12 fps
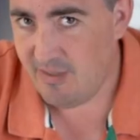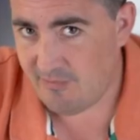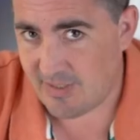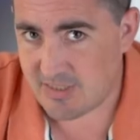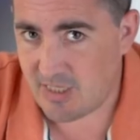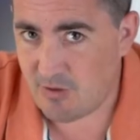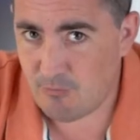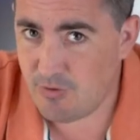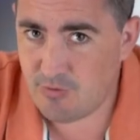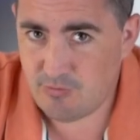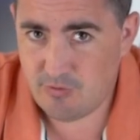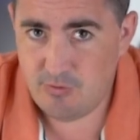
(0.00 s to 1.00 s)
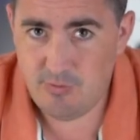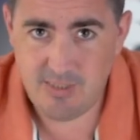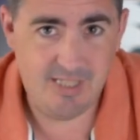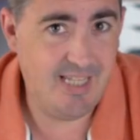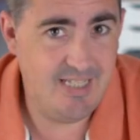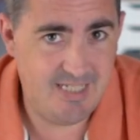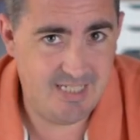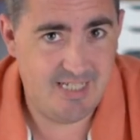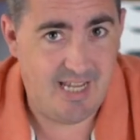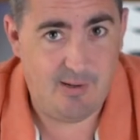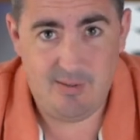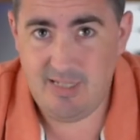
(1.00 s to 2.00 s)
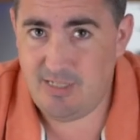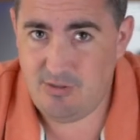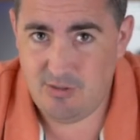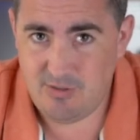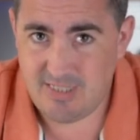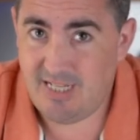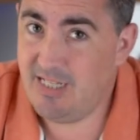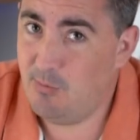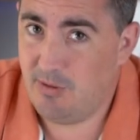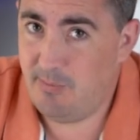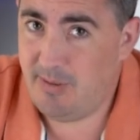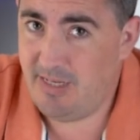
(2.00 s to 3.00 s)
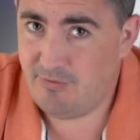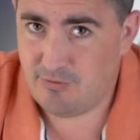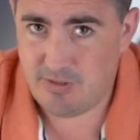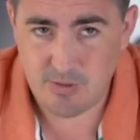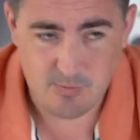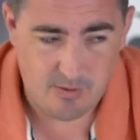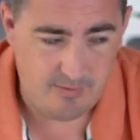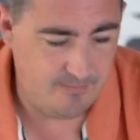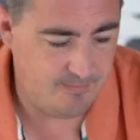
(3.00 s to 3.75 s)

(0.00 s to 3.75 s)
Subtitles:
In fact, I can run through the lenses now and let you know exactly what I paid for each one.